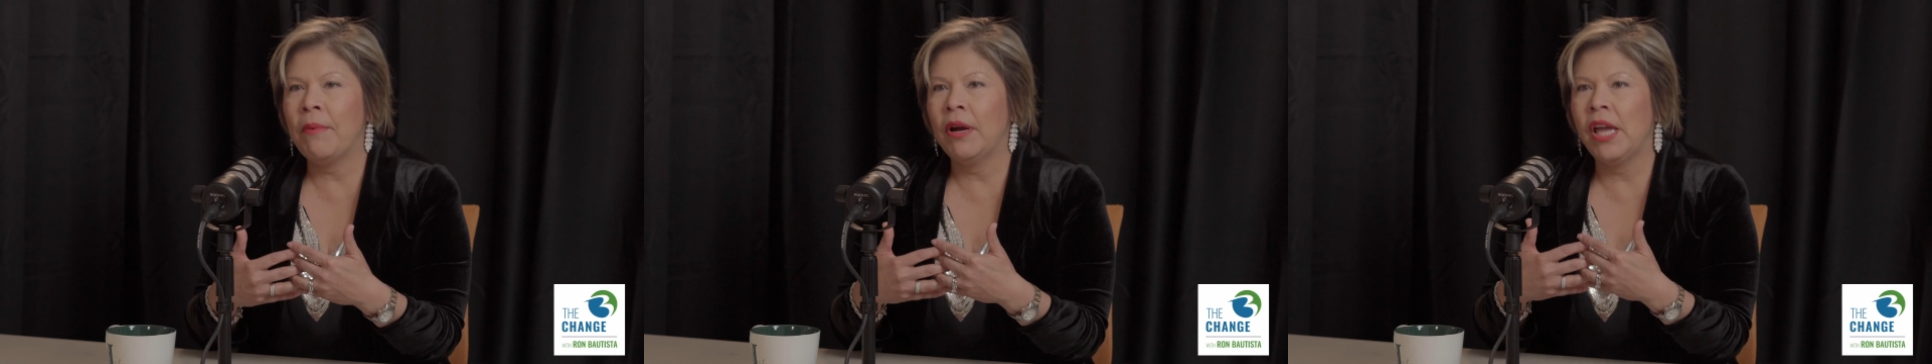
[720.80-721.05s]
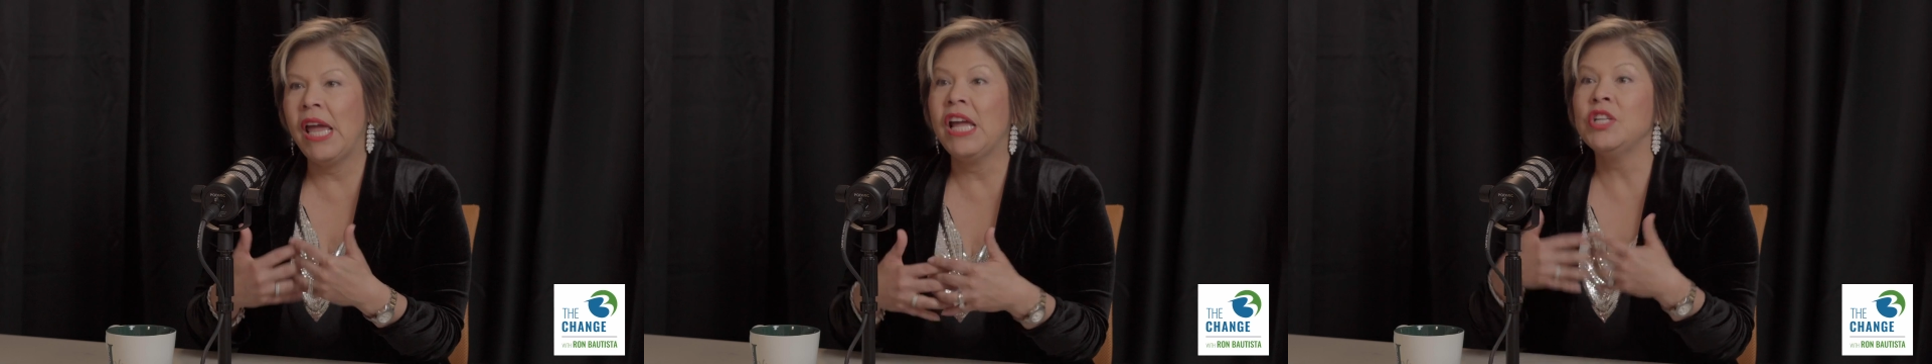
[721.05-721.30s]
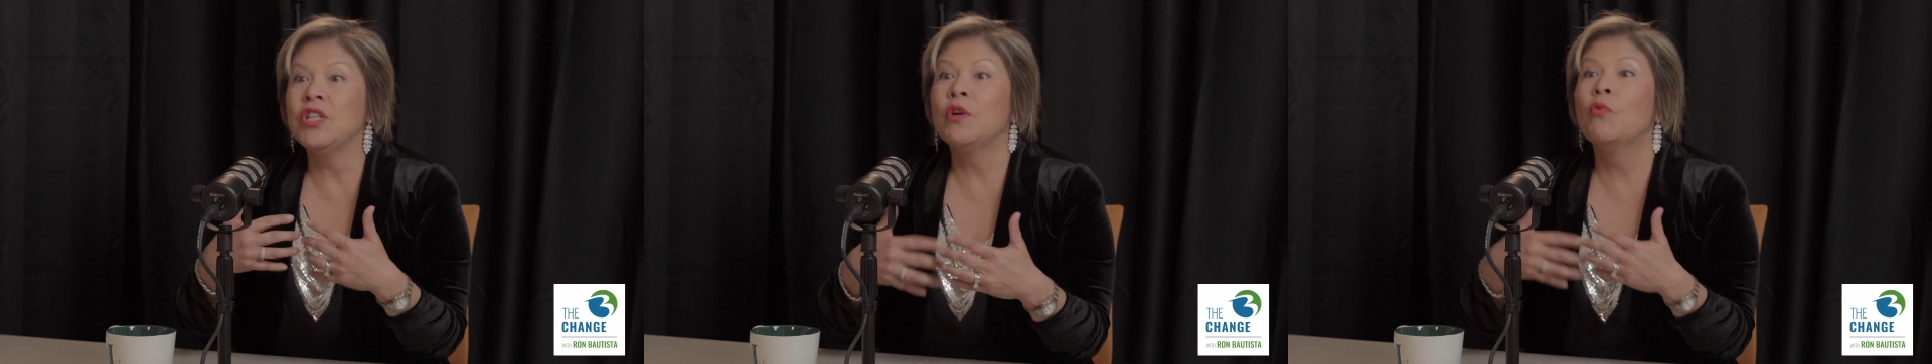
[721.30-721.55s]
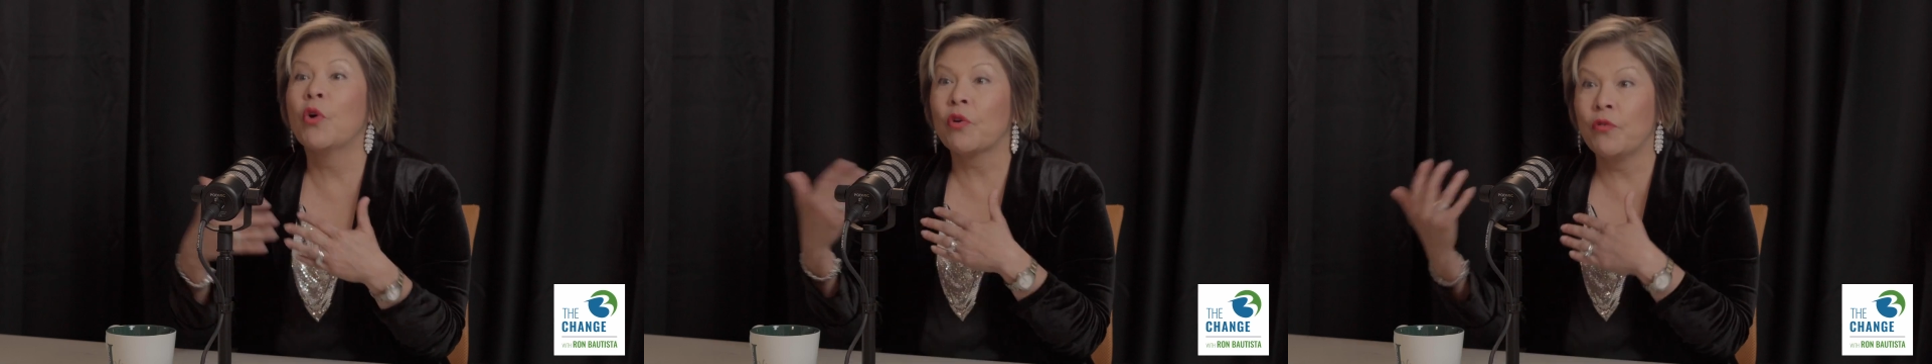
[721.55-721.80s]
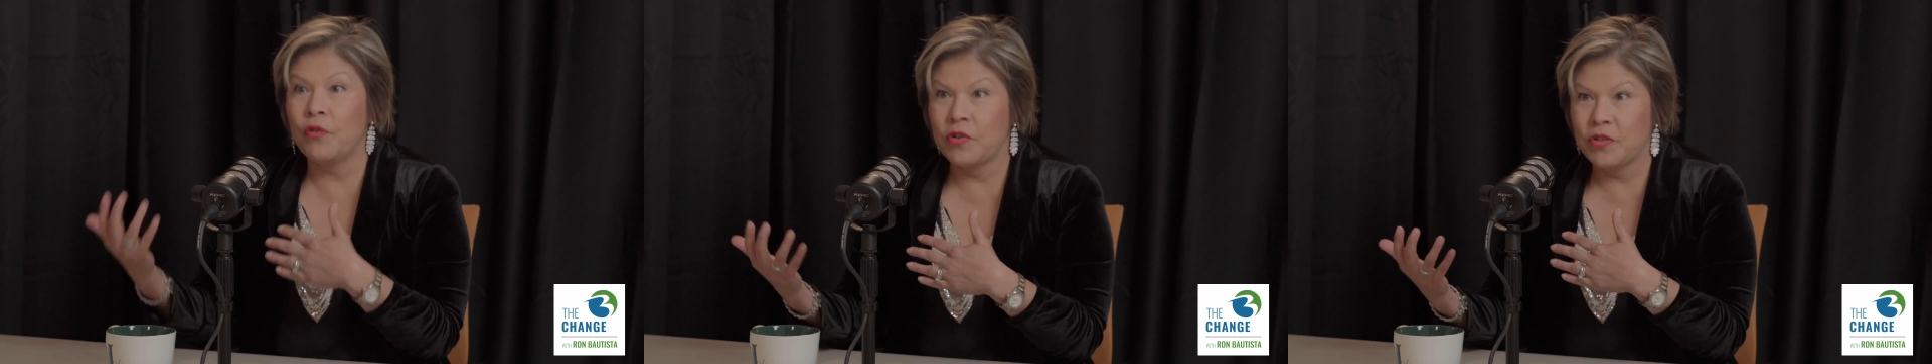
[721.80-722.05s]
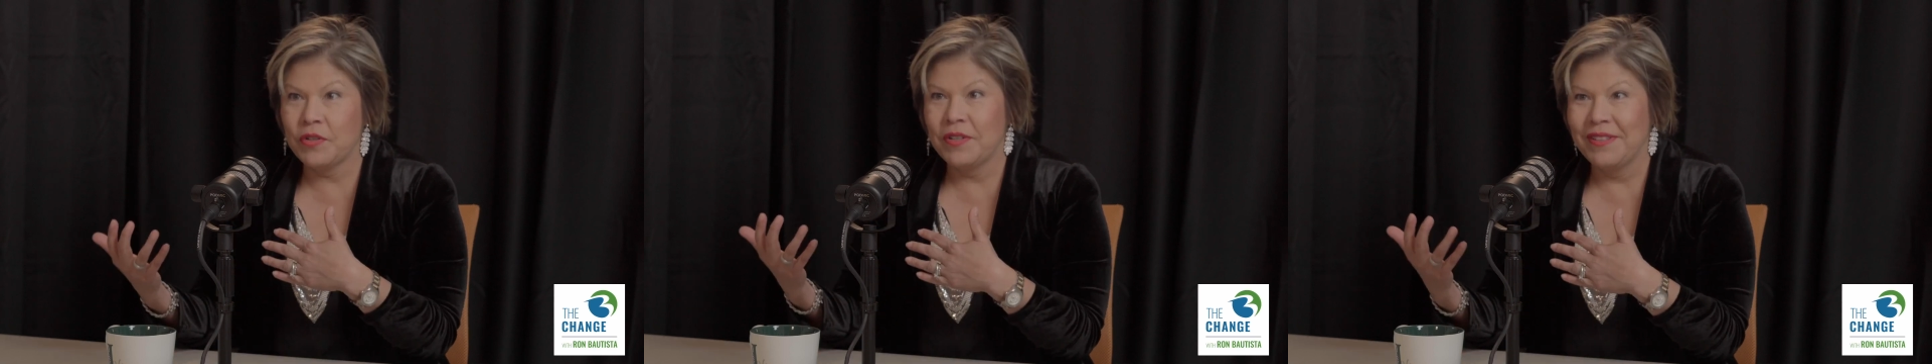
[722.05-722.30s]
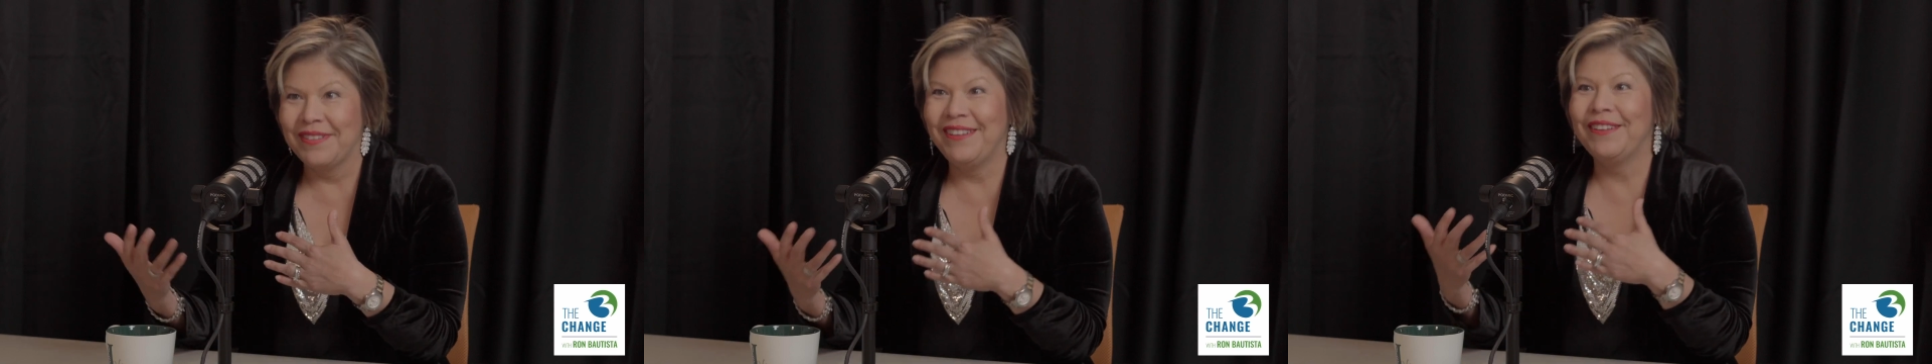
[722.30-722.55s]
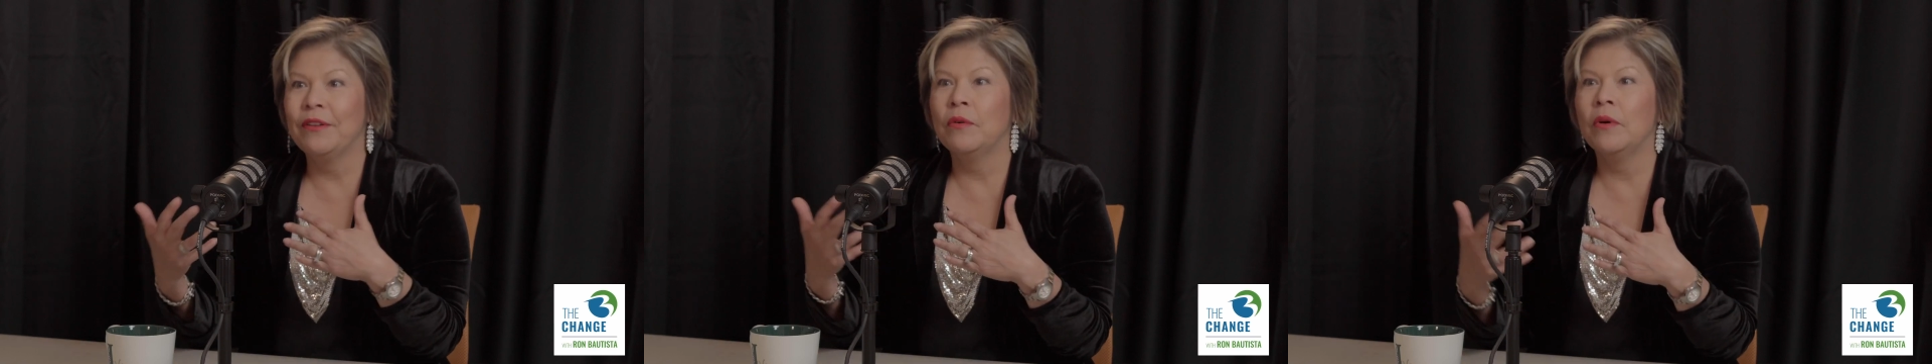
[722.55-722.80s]
an aging workforce,
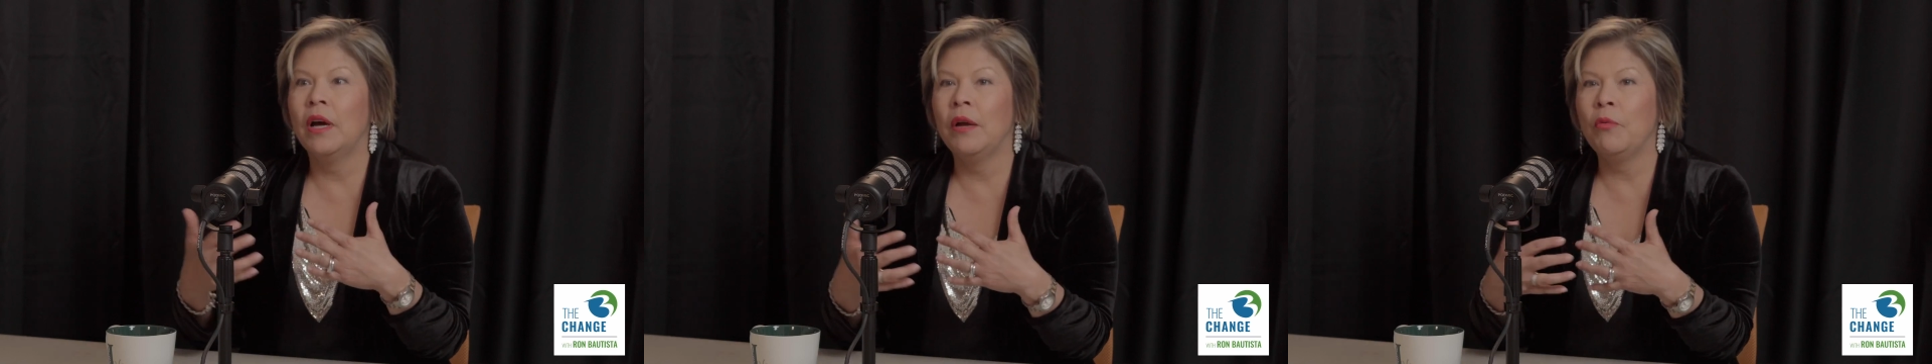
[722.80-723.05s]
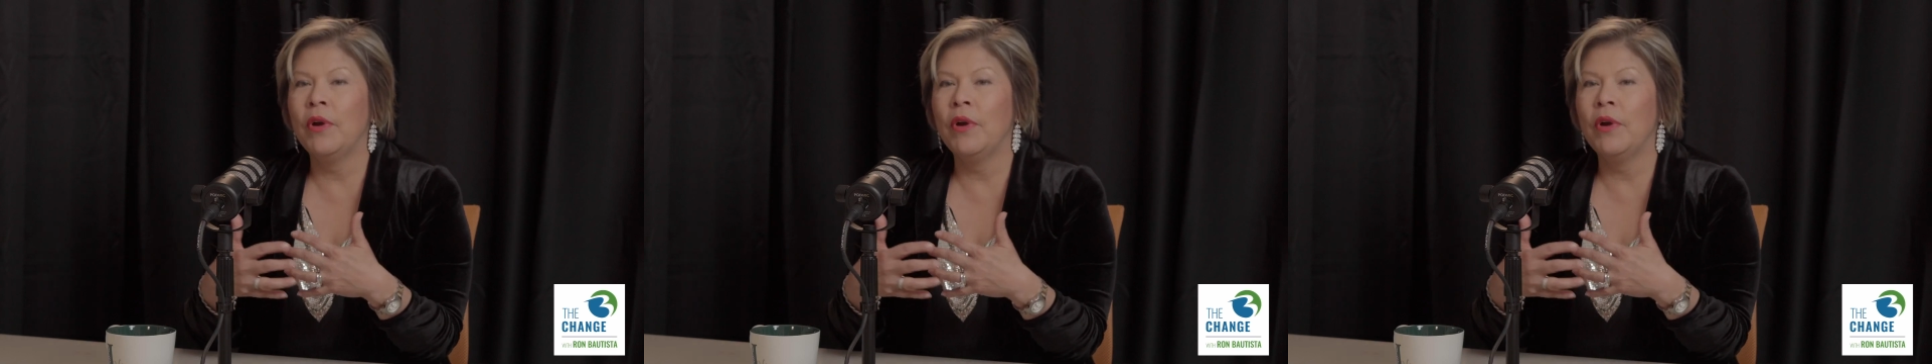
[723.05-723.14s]
and